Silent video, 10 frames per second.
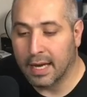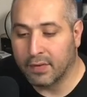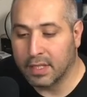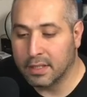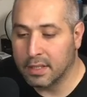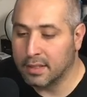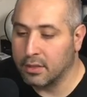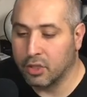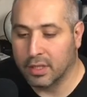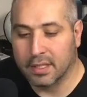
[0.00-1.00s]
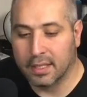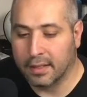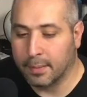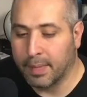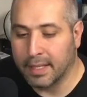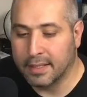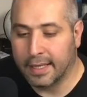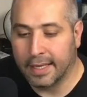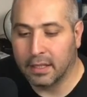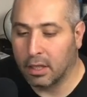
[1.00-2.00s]
evidence suggesting that the Pisa
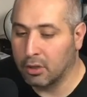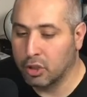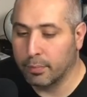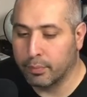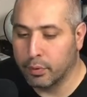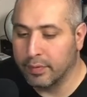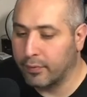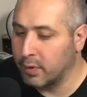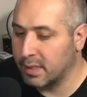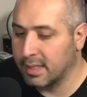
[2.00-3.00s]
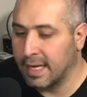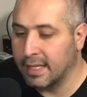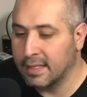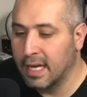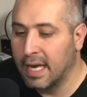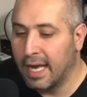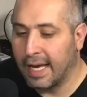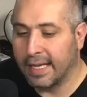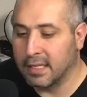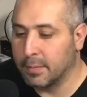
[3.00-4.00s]
gang launched brute force attacks
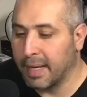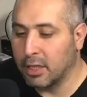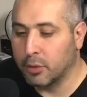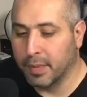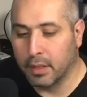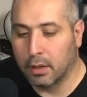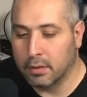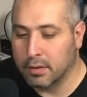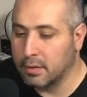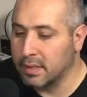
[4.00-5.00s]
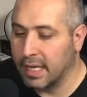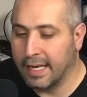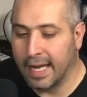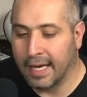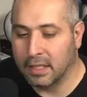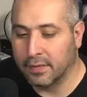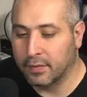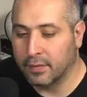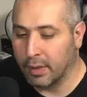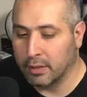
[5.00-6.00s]
against management consoles and Active
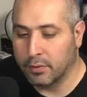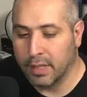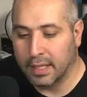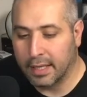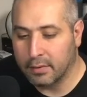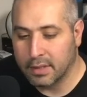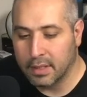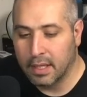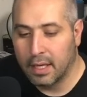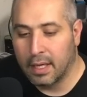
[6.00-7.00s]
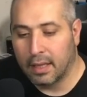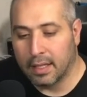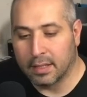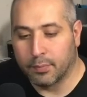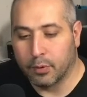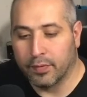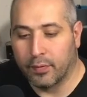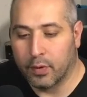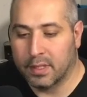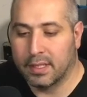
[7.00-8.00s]
Directory accounts. These brute
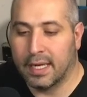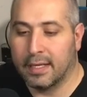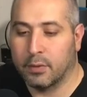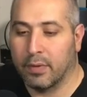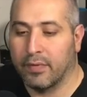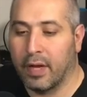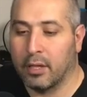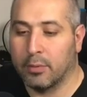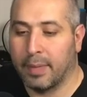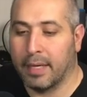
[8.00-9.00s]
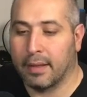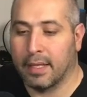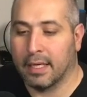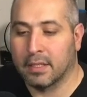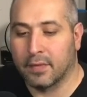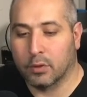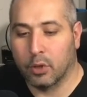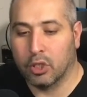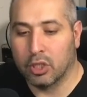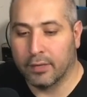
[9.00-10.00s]
force attacks were followed by the
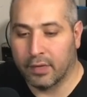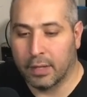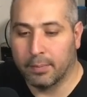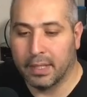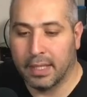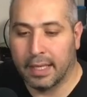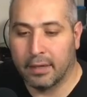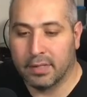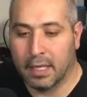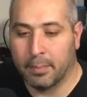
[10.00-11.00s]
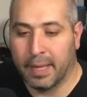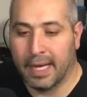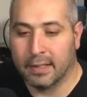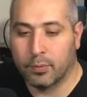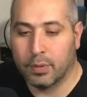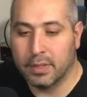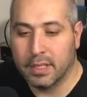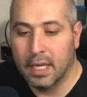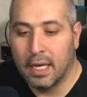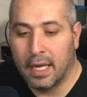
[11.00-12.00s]
exfiltration of company accounts and passwords
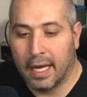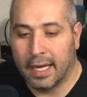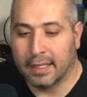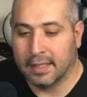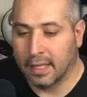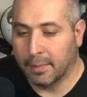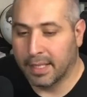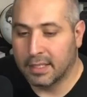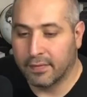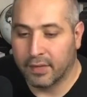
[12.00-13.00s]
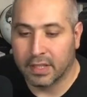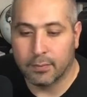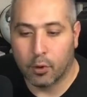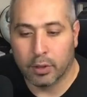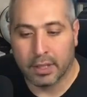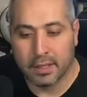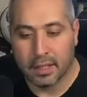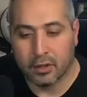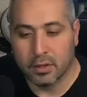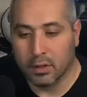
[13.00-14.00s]
and database. Victim
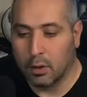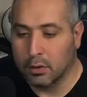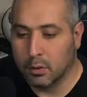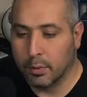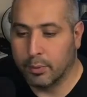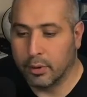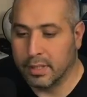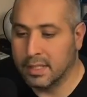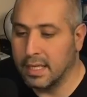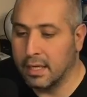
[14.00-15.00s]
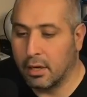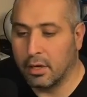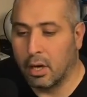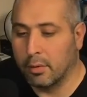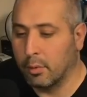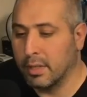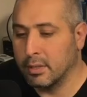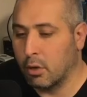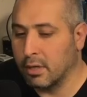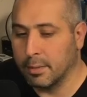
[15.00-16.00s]
organizations also reported seeing unauthorized
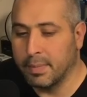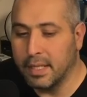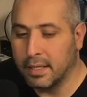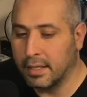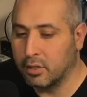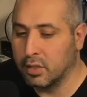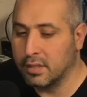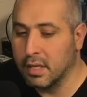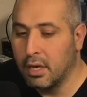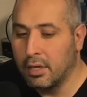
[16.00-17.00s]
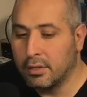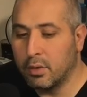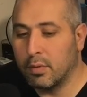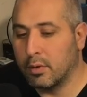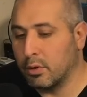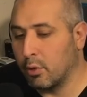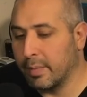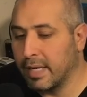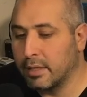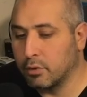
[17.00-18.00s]
RDP connections to their
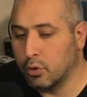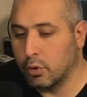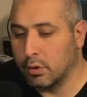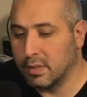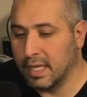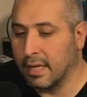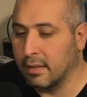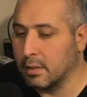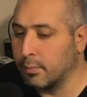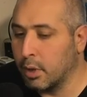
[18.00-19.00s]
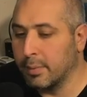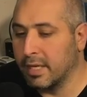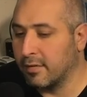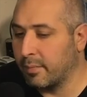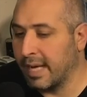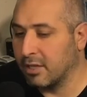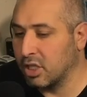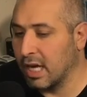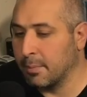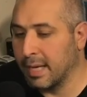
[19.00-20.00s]
domain controllers and the deployment of batch
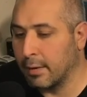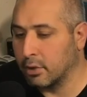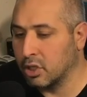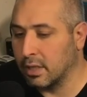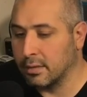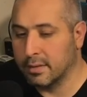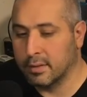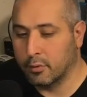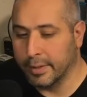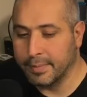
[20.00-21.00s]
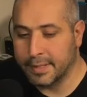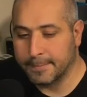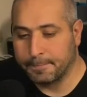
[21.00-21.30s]
and PowerShell scripts.